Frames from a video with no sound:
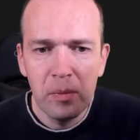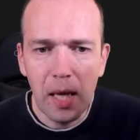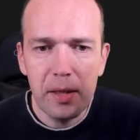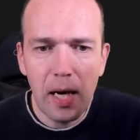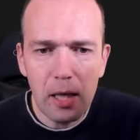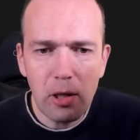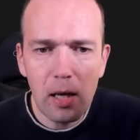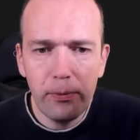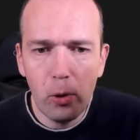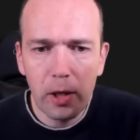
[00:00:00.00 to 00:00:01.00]
And the knight on
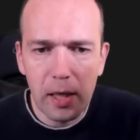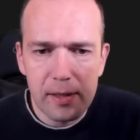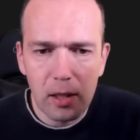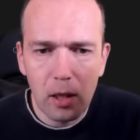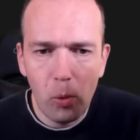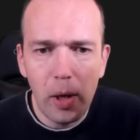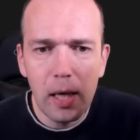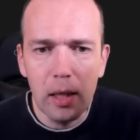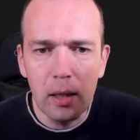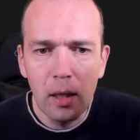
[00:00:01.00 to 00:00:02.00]
a4 hits the
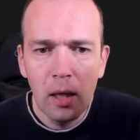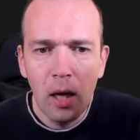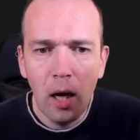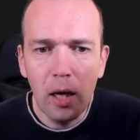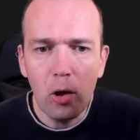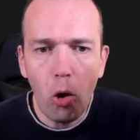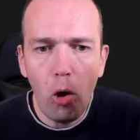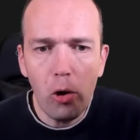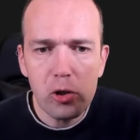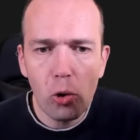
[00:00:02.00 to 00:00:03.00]
queen and
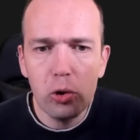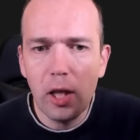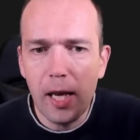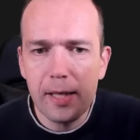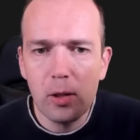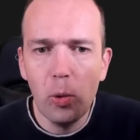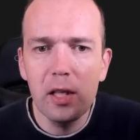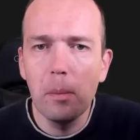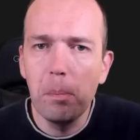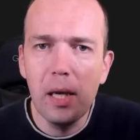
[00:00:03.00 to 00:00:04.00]
also takes away
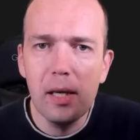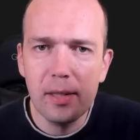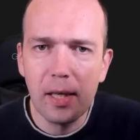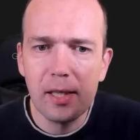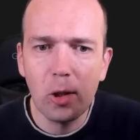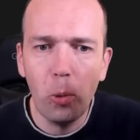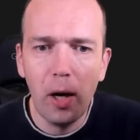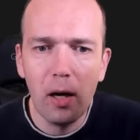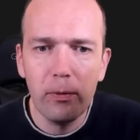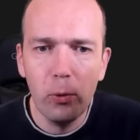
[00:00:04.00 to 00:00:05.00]
the b6
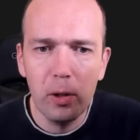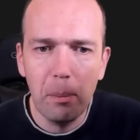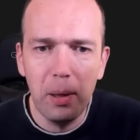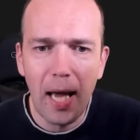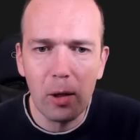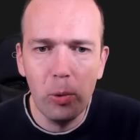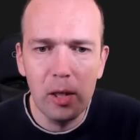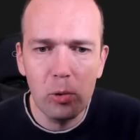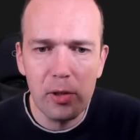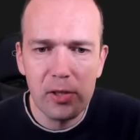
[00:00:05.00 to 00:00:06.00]
square for the black
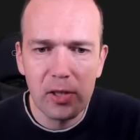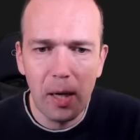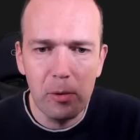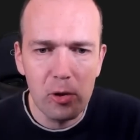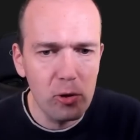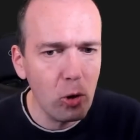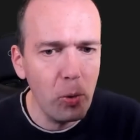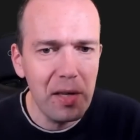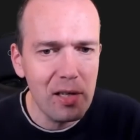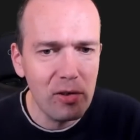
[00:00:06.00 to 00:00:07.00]
queen to escape. There's no
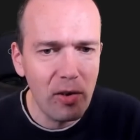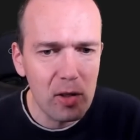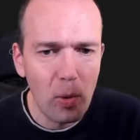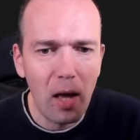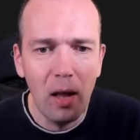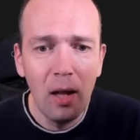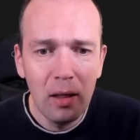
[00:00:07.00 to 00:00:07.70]
queen c3 as well.